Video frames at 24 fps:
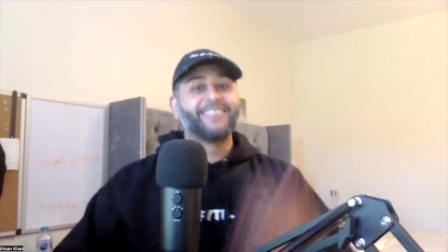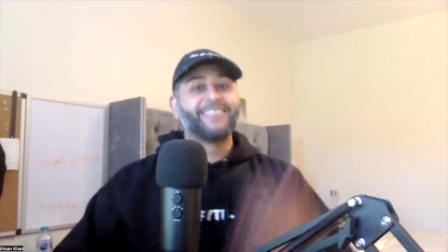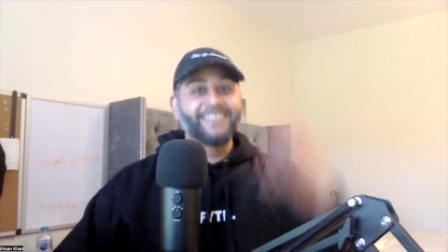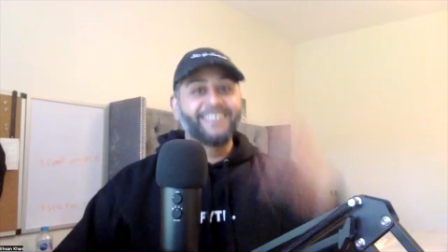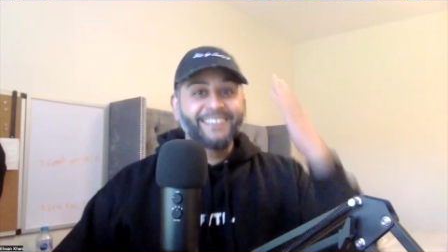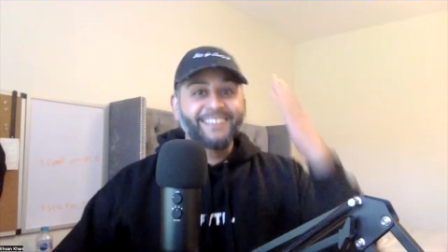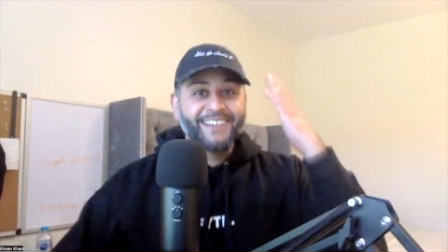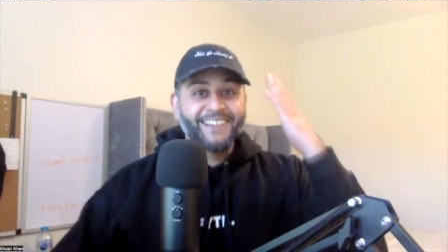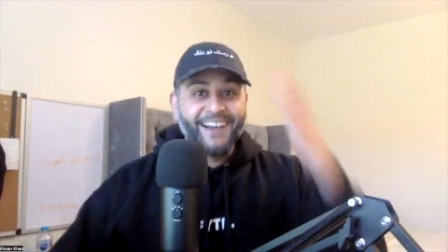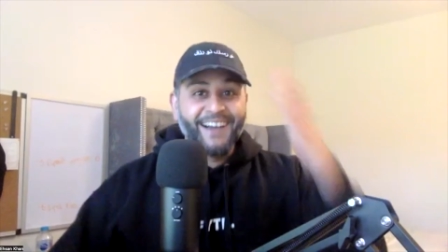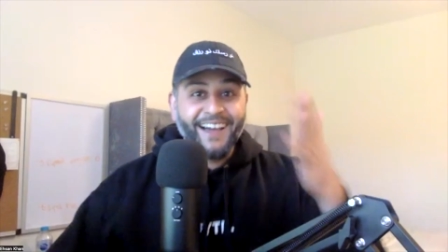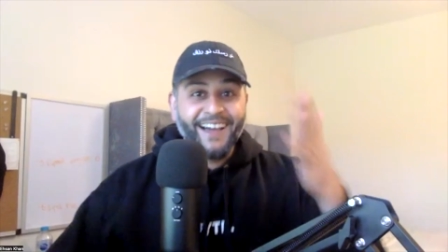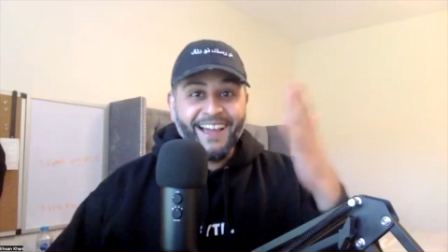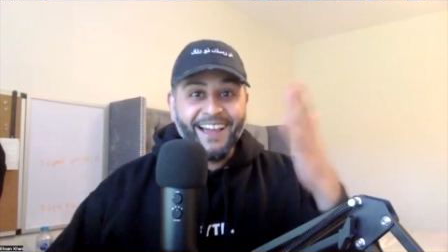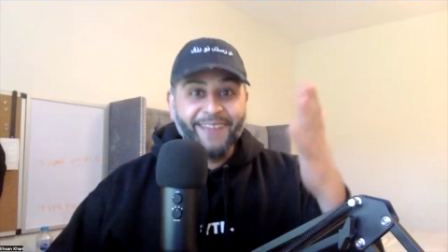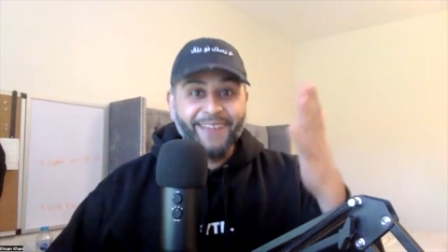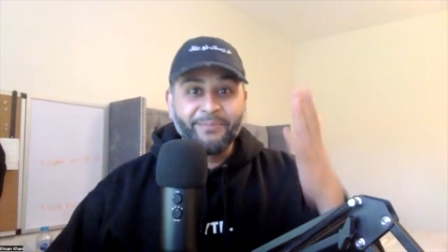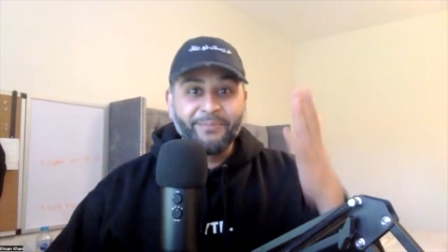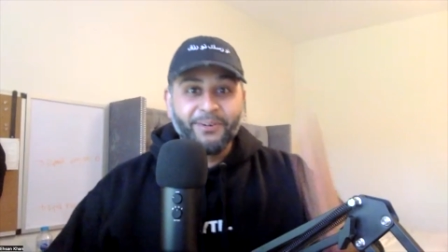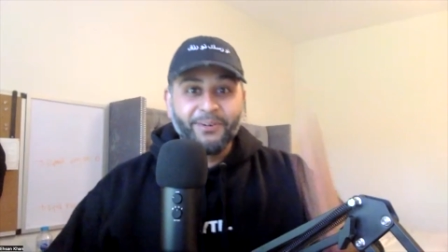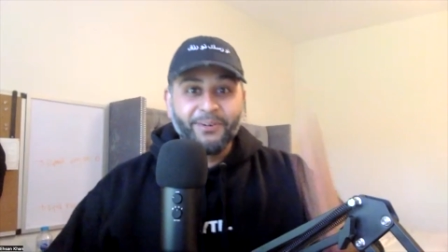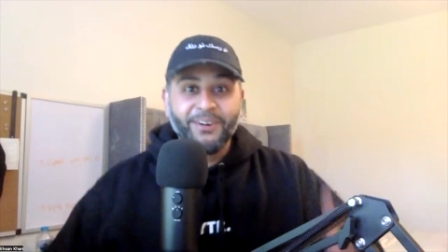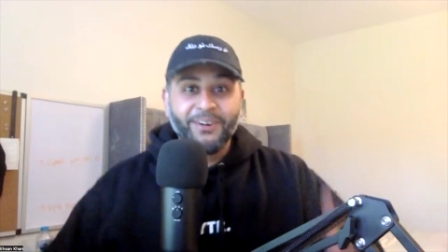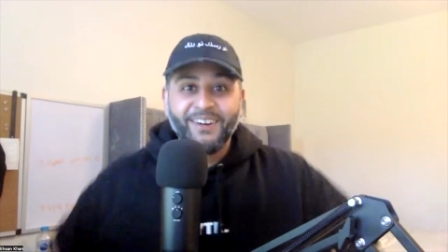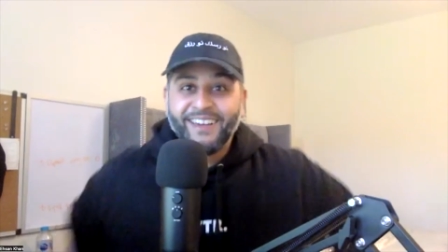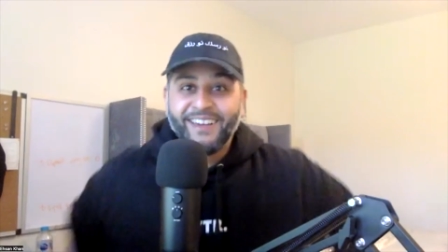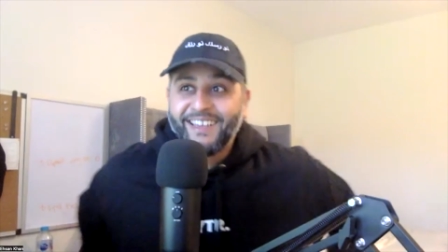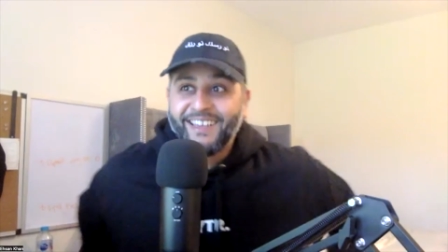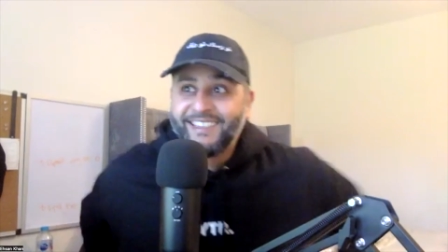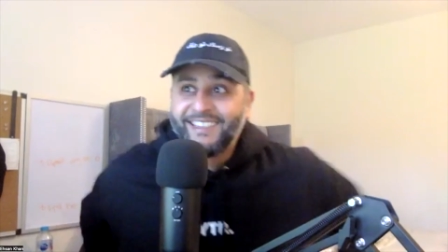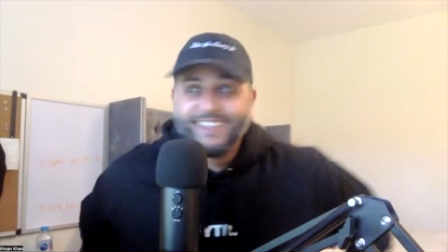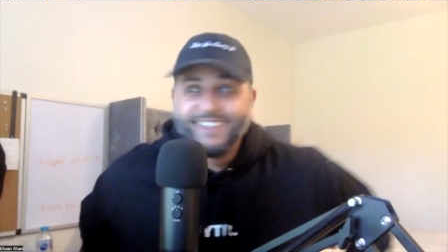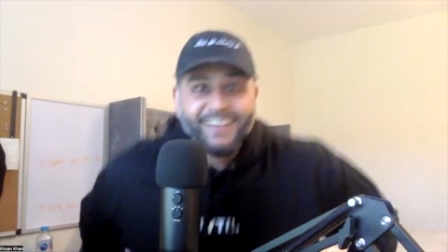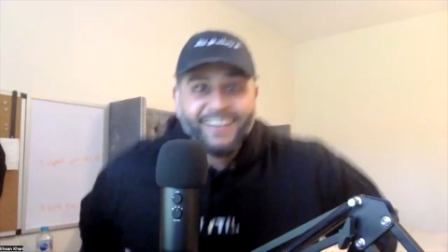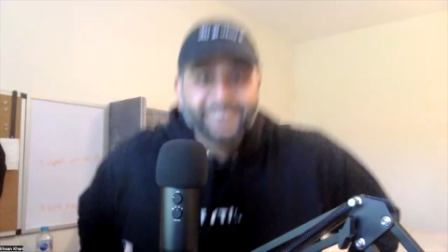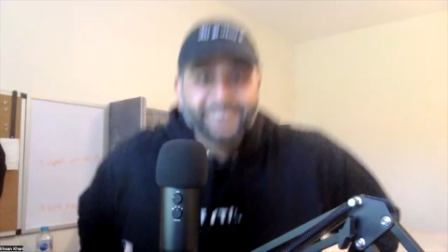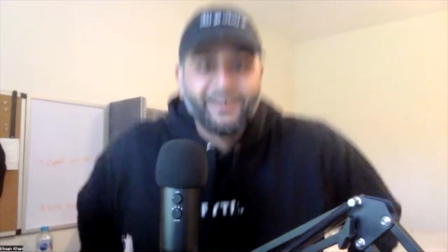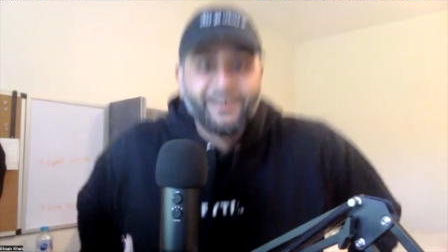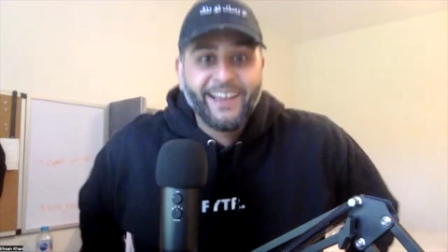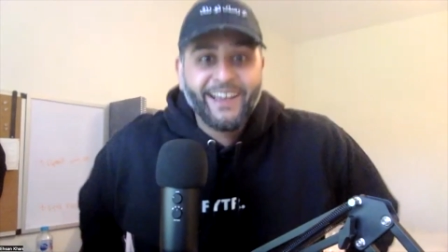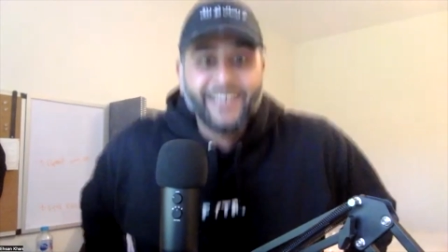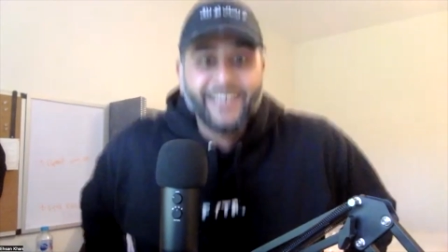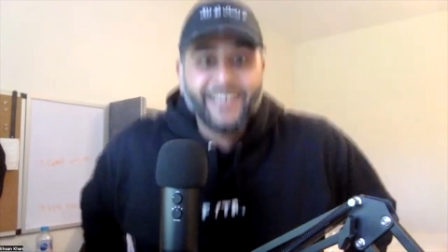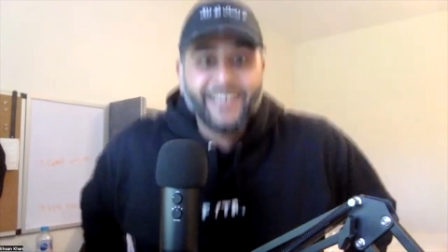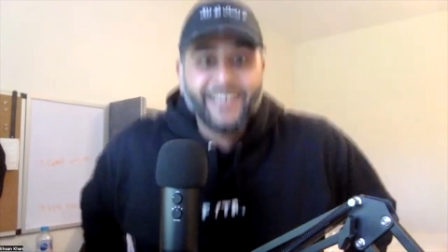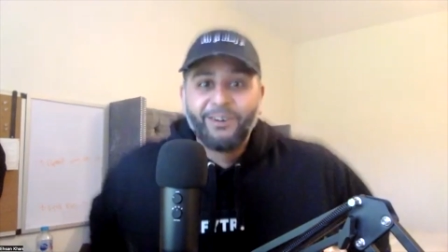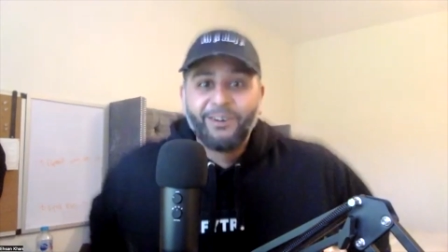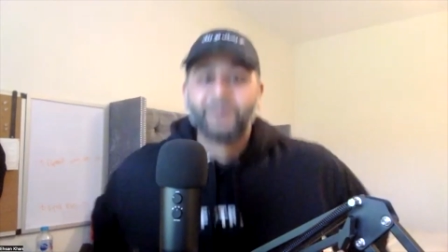this guy, bro, he's like my
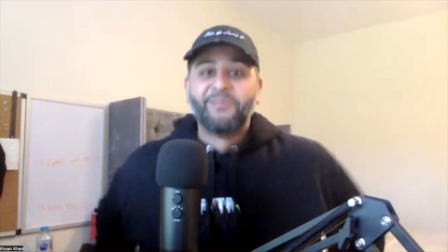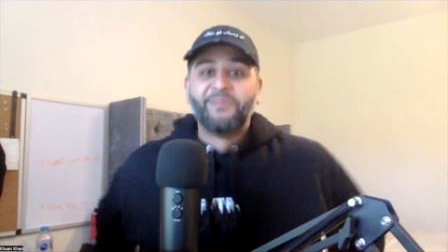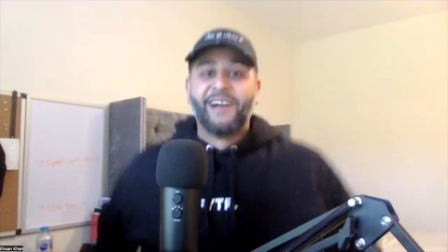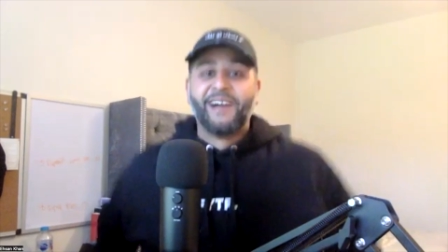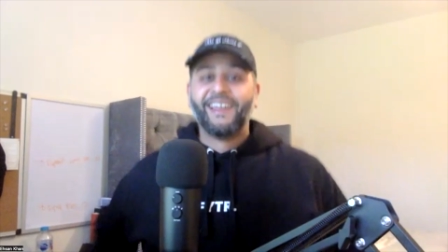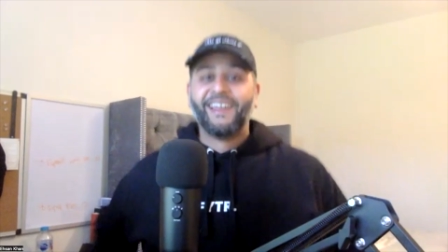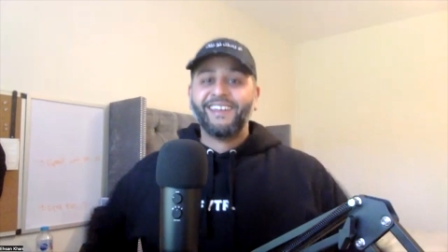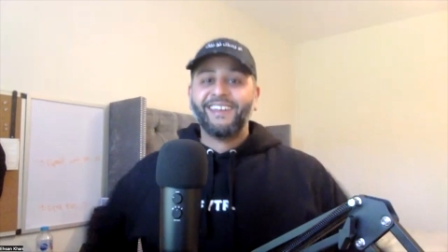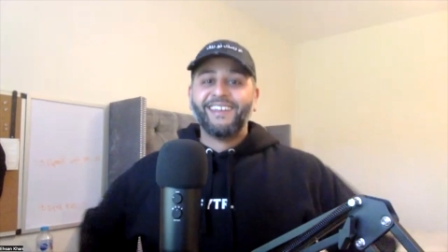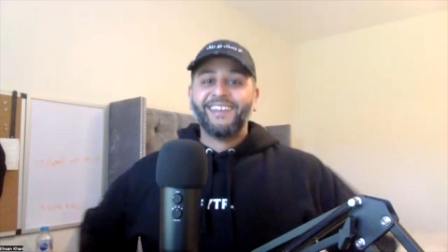hero, oh, man.